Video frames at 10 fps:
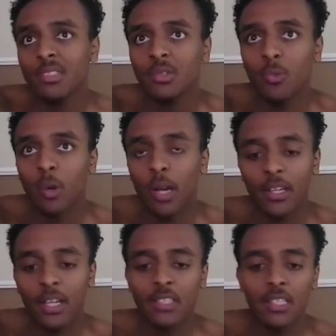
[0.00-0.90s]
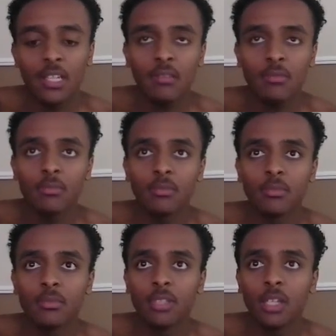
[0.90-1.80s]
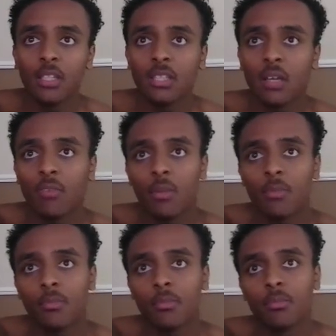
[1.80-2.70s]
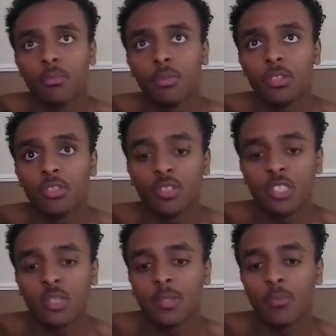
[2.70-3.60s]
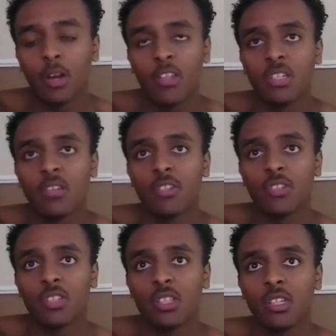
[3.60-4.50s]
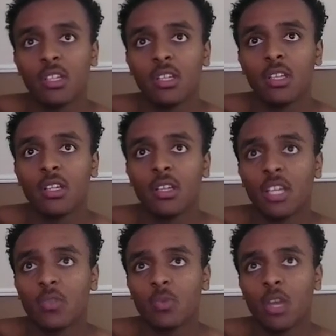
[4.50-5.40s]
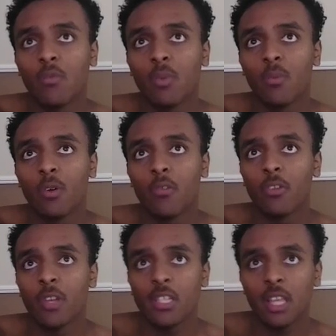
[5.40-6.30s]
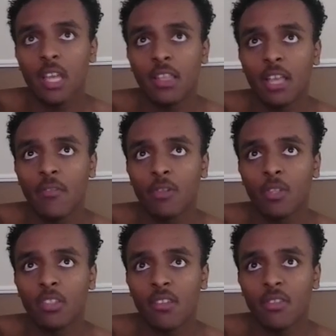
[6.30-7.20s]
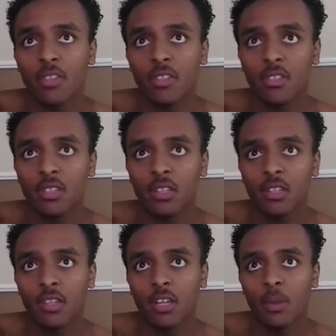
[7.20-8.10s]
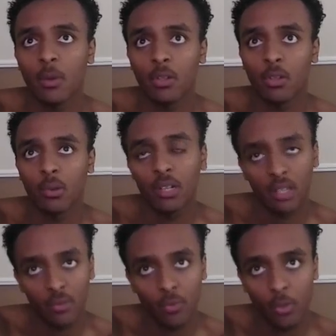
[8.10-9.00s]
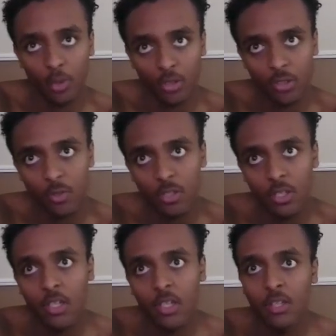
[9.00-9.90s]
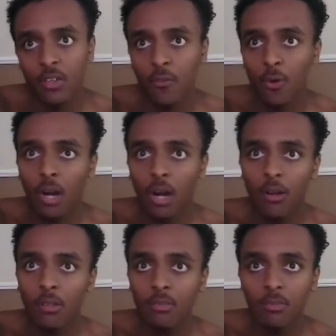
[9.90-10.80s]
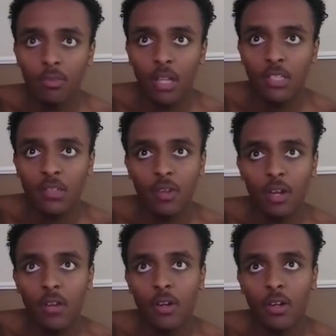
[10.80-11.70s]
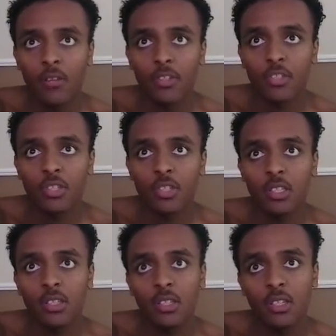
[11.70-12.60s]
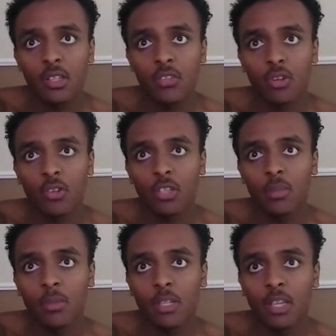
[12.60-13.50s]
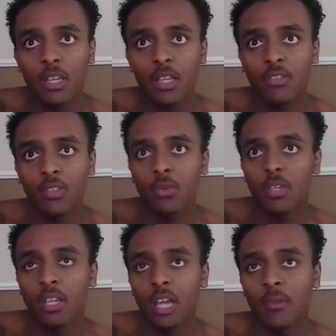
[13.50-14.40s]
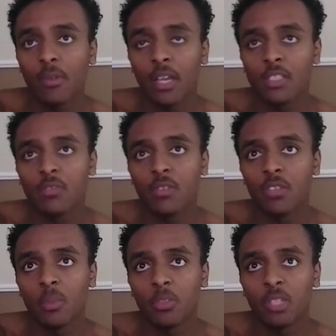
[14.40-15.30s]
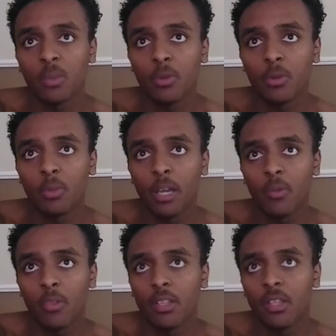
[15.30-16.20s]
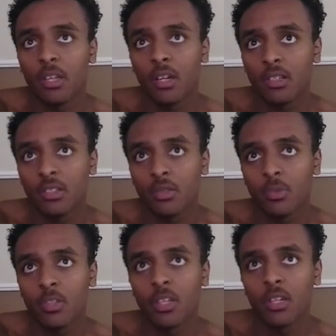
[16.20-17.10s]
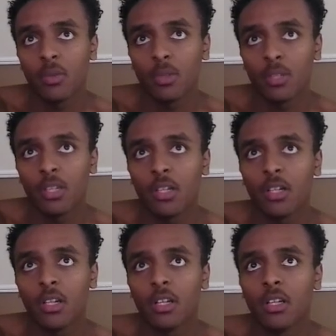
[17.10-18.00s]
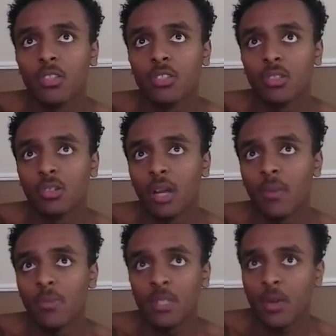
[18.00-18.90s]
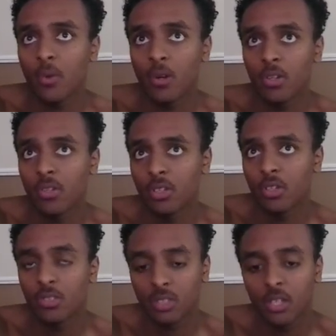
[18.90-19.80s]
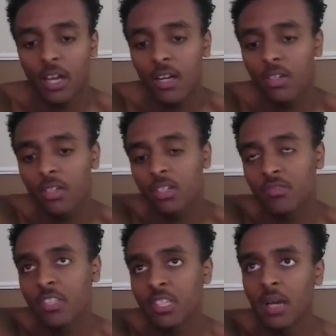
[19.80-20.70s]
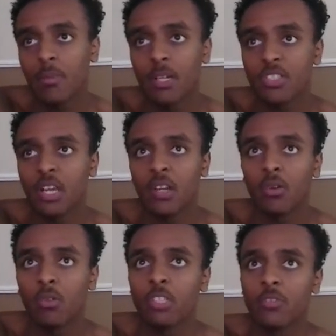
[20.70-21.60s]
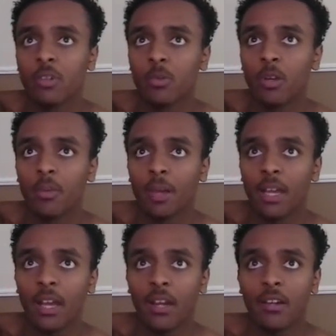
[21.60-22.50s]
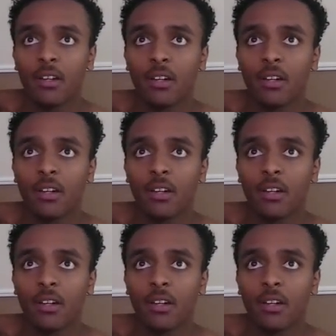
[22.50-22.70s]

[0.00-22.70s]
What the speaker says: Why could I say that? Daily time frame, bullish, it's been pricing efficiently. Yes, we have room for a retrace, likely after we take this and then come on lower if we were to. The 4-hour, pricing very, very efficiently, internally mitigating so that we can have a nice 50% pullback within there, within here. So I'm thinking we're good to go still higher. There's really not much that can hold us from going back higher.